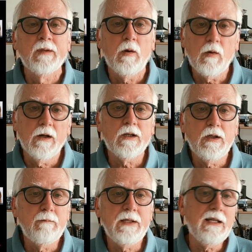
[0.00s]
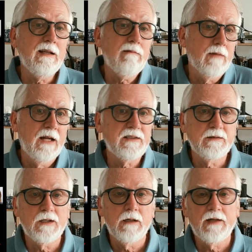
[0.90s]
Or it could be, as a
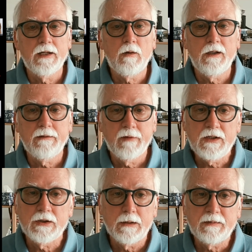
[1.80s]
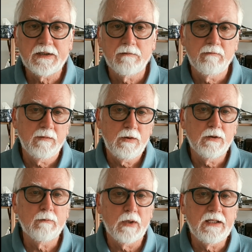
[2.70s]
result of high quality friendships,
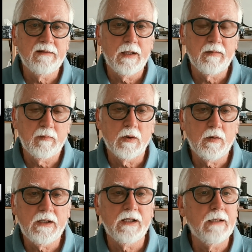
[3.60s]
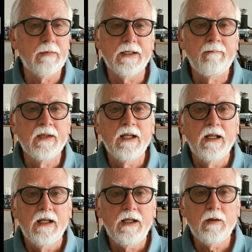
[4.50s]
your brain develops more quickly. But
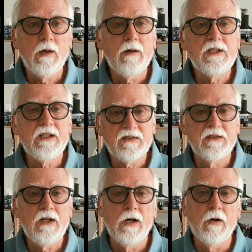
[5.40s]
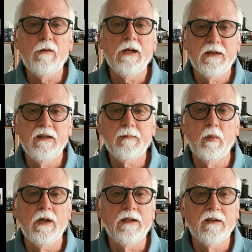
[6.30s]
Either way, we just know at this
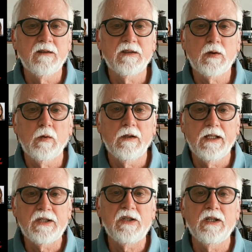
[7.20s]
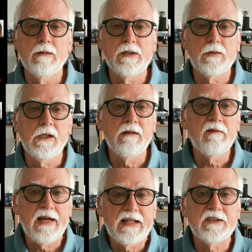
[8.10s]
point that there's a correlation here between
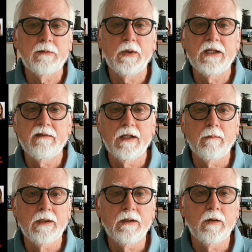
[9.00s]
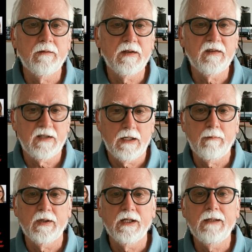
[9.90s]
faster brain development over this time
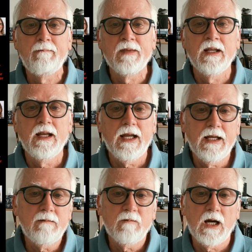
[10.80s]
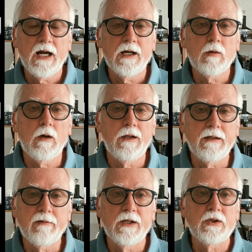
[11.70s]
period and higher quality
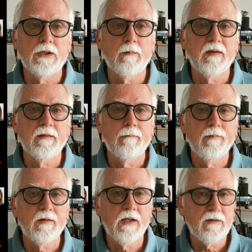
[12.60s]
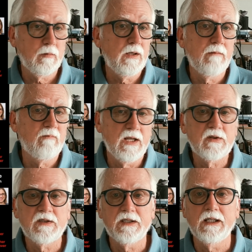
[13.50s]
friendships. So that's one
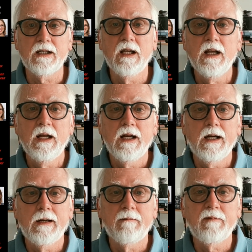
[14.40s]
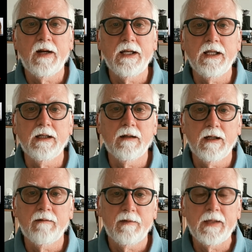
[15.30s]
interesting um, finding
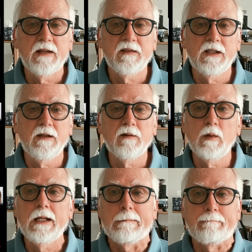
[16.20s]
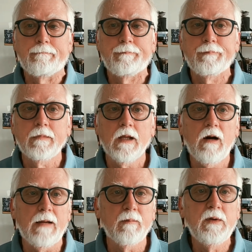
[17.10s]
uh, from that study as well. All
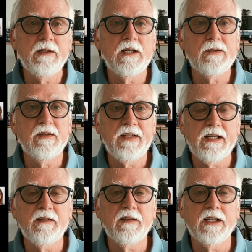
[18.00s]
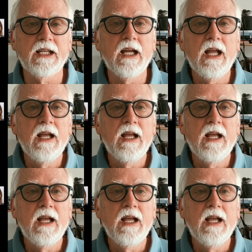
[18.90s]
right, moving on to a second study.